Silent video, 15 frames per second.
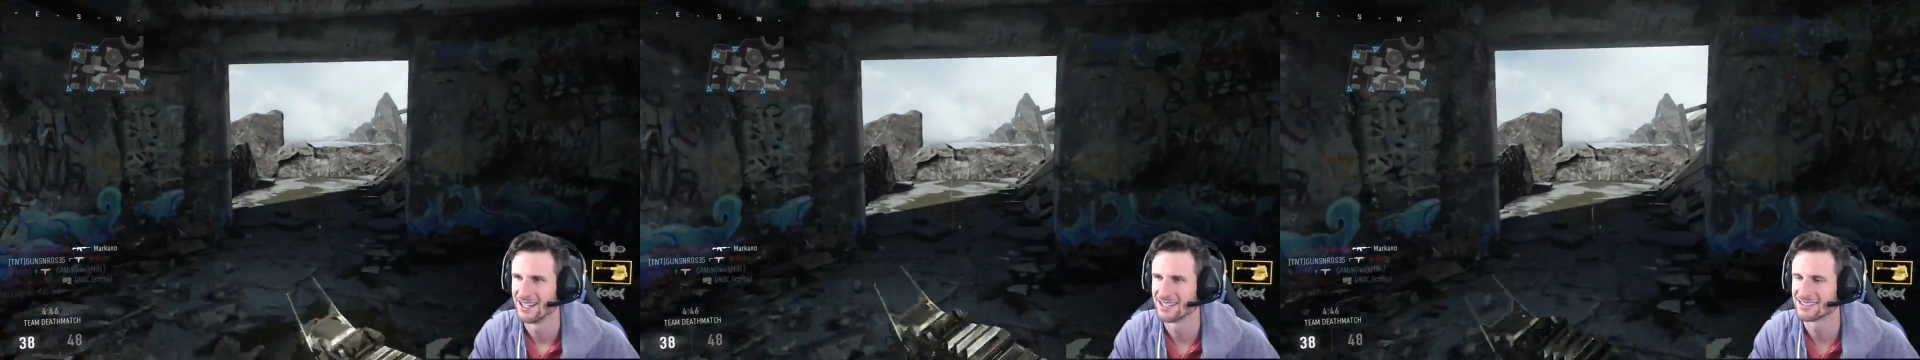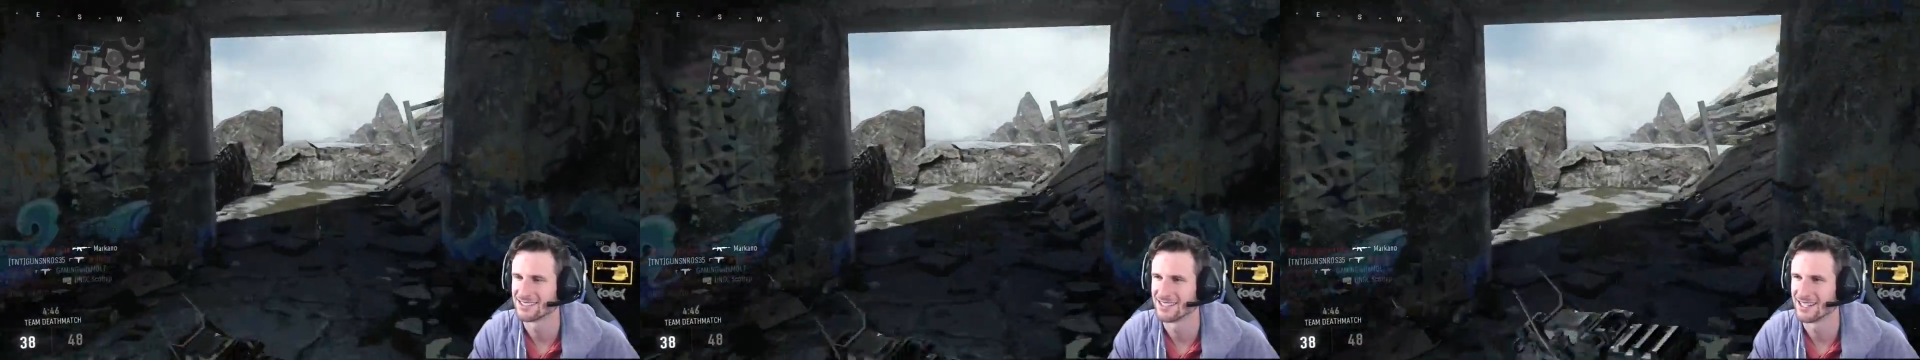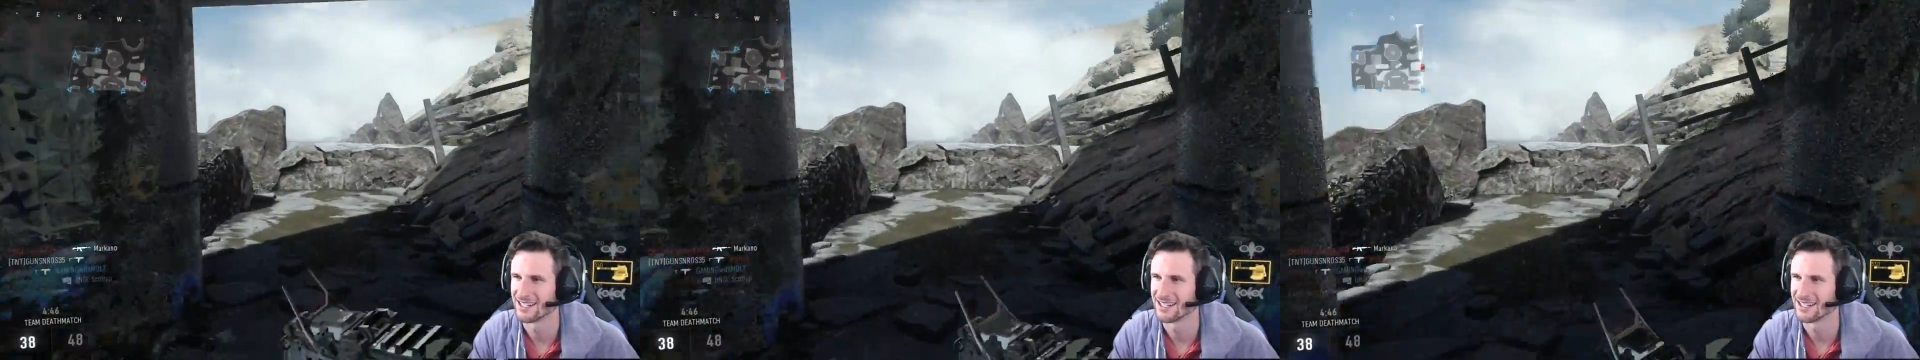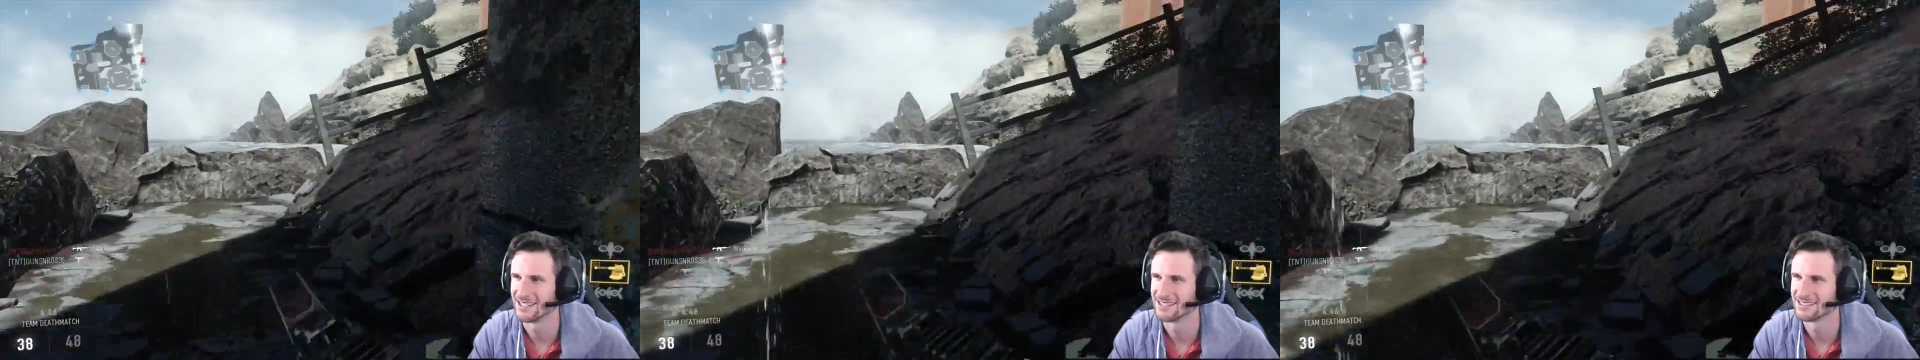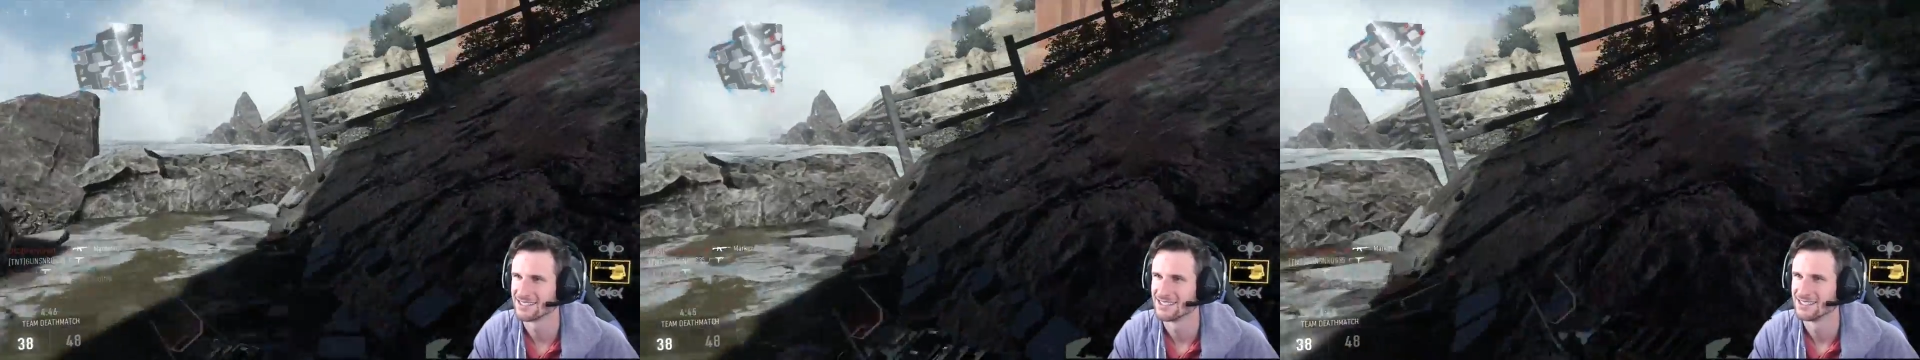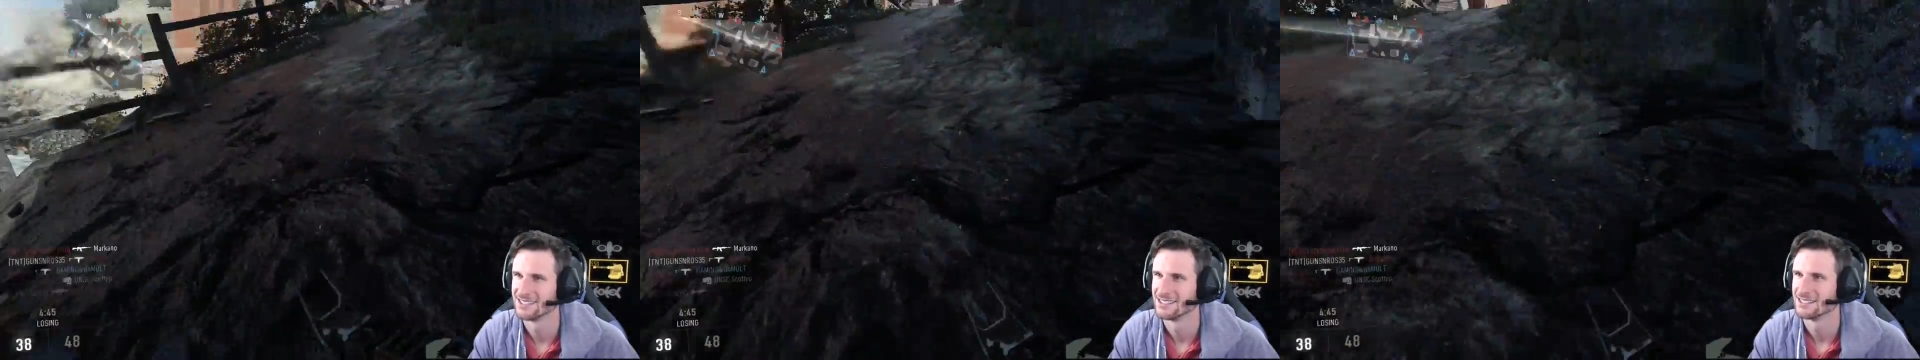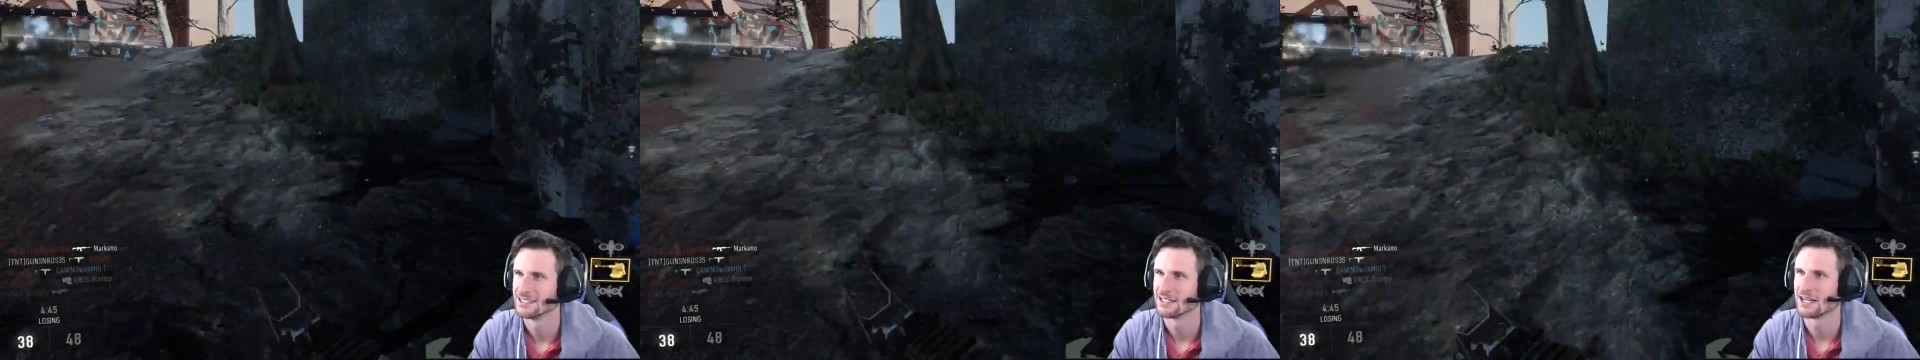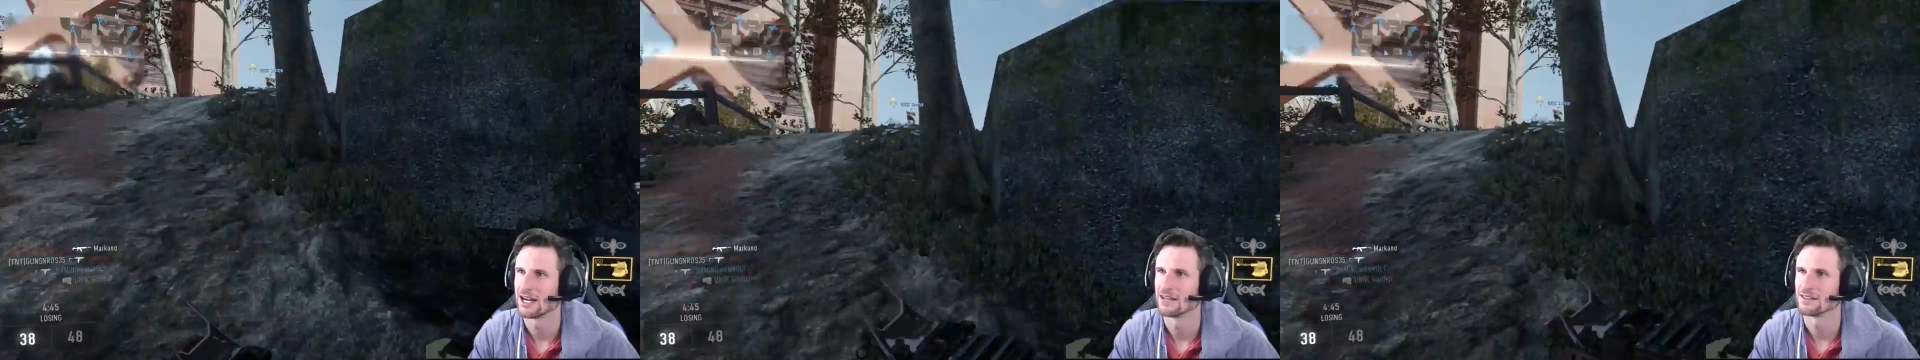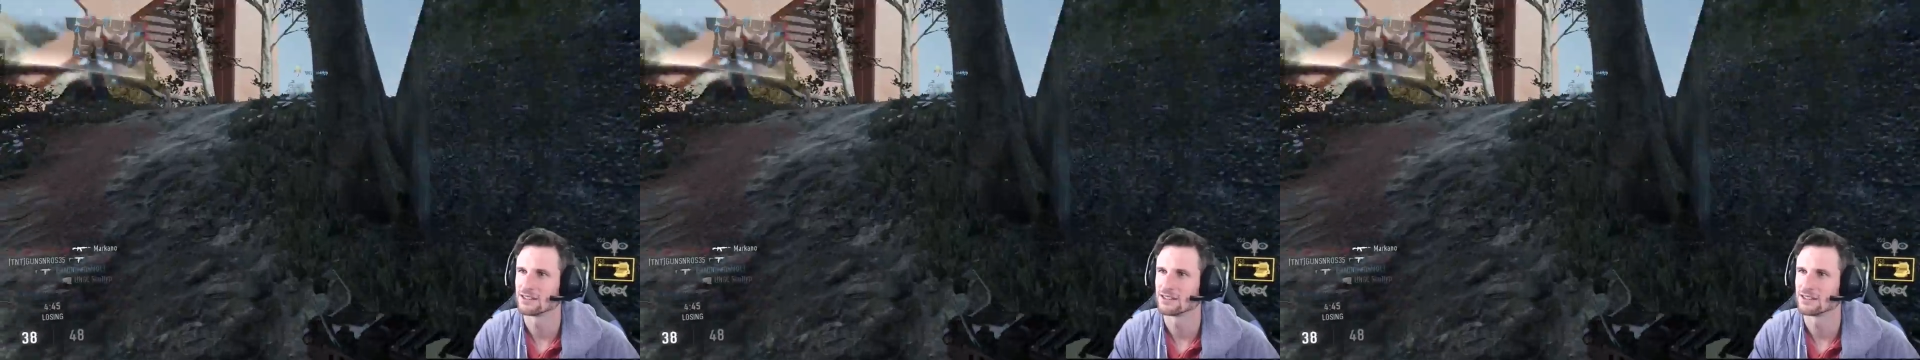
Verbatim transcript: That's hilarious. All right,